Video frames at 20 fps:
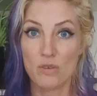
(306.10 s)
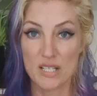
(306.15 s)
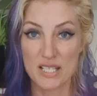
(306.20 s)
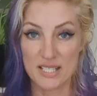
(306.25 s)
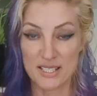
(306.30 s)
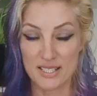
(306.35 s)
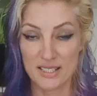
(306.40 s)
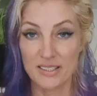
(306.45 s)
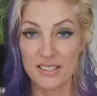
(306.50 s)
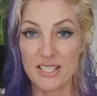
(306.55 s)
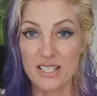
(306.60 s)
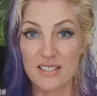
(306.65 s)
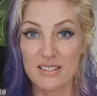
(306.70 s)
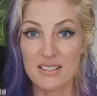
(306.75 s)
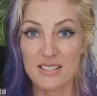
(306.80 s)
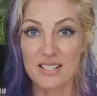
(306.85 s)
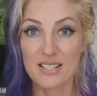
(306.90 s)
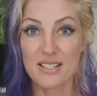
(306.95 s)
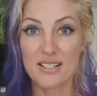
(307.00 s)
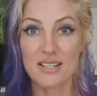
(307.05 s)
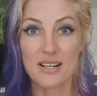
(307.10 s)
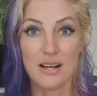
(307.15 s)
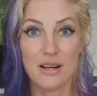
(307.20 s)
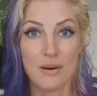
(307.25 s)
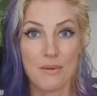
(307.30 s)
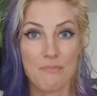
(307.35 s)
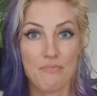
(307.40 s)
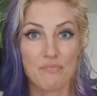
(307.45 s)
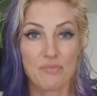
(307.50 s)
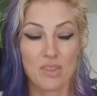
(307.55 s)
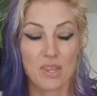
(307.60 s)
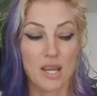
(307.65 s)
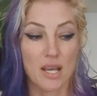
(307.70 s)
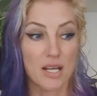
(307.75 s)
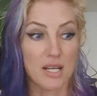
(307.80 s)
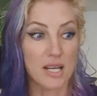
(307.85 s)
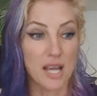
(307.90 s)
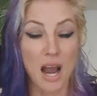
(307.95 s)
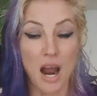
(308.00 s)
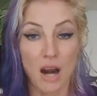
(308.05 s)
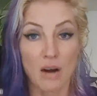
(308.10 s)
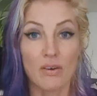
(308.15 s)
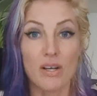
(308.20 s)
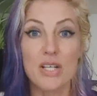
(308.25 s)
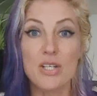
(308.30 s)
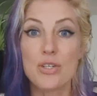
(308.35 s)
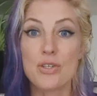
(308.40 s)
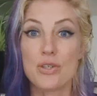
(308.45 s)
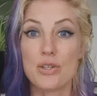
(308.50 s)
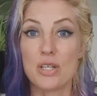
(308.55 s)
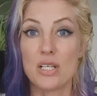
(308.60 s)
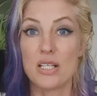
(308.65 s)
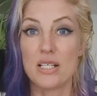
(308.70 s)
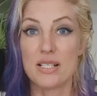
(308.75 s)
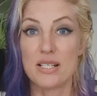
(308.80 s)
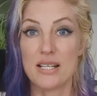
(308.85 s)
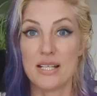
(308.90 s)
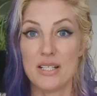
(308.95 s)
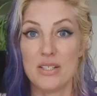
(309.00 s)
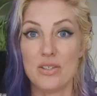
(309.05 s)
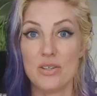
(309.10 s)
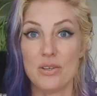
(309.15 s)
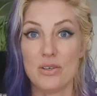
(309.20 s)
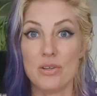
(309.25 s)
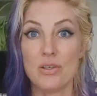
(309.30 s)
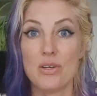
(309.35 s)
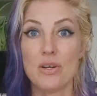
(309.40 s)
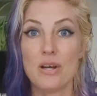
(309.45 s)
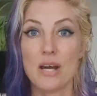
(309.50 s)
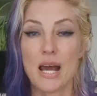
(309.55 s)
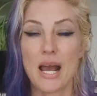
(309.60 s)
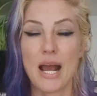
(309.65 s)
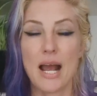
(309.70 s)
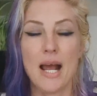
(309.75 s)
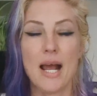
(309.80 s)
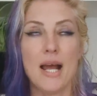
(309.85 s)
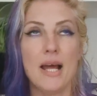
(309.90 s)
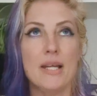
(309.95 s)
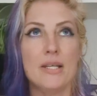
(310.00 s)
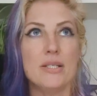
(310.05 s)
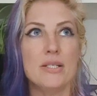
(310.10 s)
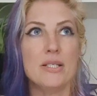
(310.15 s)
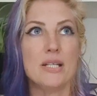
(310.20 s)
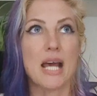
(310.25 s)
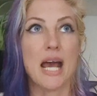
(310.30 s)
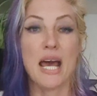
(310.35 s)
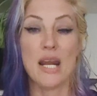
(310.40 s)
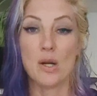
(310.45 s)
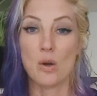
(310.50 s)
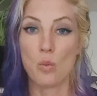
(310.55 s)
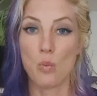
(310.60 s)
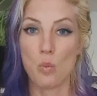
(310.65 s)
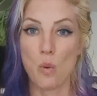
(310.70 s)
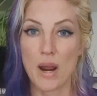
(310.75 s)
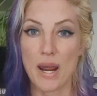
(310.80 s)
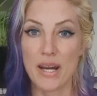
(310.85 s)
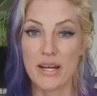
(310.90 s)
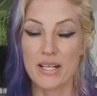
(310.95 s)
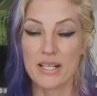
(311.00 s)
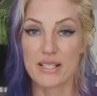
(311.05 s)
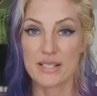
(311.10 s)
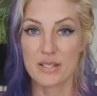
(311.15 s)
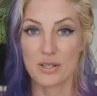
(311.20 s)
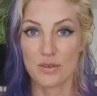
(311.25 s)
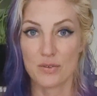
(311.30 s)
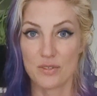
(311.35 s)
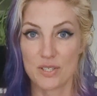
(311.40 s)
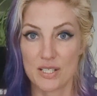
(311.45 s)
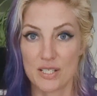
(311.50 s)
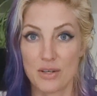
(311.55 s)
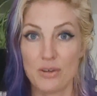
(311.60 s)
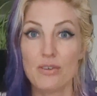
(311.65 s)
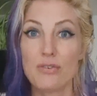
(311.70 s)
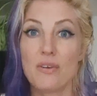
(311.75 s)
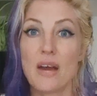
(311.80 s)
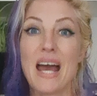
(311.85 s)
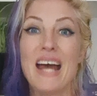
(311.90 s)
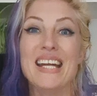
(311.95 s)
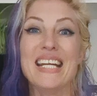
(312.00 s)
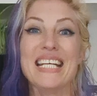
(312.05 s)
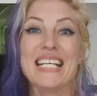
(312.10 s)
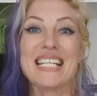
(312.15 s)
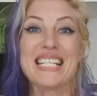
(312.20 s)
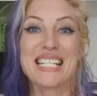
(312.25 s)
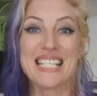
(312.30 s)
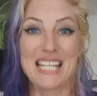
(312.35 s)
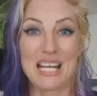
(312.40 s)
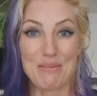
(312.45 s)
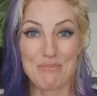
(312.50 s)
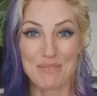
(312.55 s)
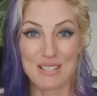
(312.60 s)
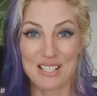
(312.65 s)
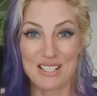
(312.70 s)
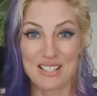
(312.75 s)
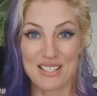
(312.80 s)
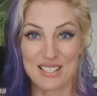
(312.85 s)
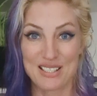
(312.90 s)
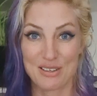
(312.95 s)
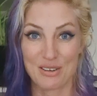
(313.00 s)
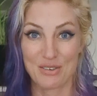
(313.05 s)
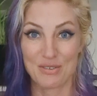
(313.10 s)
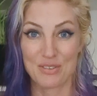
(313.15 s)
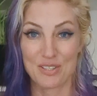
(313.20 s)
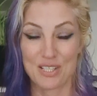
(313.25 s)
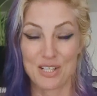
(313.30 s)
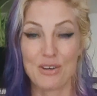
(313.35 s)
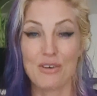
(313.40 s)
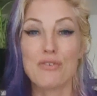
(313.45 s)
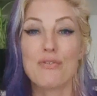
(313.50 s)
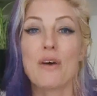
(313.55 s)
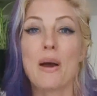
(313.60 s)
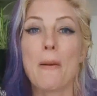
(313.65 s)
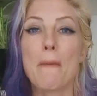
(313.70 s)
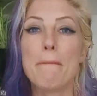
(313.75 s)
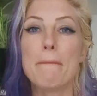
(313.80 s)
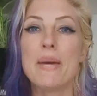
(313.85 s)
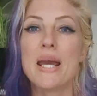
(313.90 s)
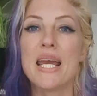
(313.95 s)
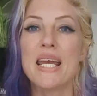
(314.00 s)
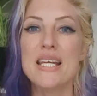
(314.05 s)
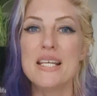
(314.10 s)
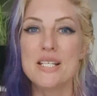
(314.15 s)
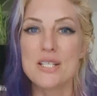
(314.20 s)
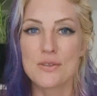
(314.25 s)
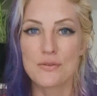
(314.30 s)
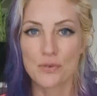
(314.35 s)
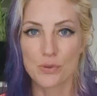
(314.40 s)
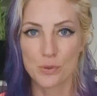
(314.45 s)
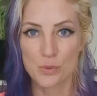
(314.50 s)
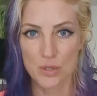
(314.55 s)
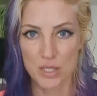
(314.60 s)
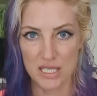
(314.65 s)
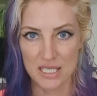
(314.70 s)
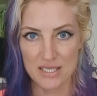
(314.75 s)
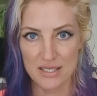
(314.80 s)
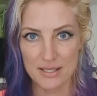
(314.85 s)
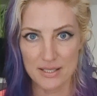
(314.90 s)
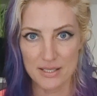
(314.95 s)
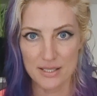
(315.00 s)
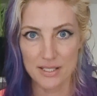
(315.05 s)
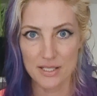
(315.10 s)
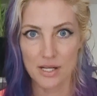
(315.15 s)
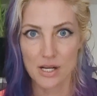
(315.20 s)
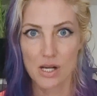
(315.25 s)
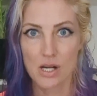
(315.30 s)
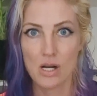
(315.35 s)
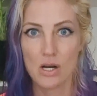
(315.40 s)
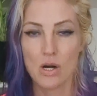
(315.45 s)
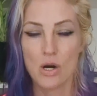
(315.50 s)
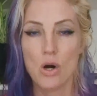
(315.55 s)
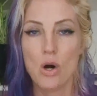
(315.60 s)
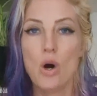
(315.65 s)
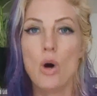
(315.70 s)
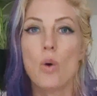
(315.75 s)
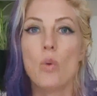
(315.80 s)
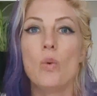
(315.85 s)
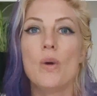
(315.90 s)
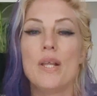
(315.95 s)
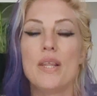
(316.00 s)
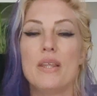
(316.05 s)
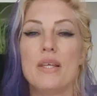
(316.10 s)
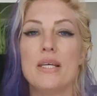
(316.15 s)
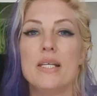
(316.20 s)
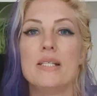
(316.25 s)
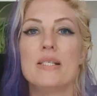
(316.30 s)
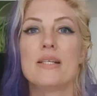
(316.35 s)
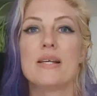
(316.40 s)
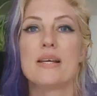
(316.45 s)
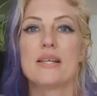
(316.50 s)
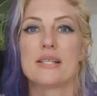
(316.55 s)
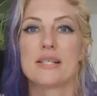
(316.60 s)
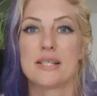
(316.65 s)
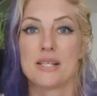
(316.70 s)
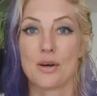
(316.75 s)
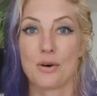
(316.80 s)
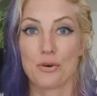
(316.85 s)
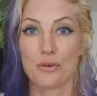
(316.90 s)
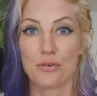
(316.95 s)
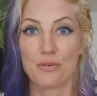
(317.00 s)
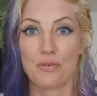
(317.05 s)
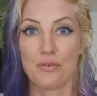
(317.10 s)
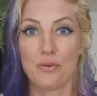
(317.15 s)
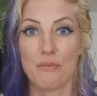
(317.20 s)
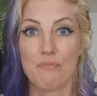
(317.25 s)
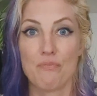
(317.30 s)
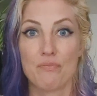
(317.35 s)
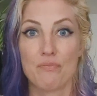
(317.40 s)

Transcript: resilience, courage to continue, and an awareness of self, an acceptance of self, a peacefulness within self,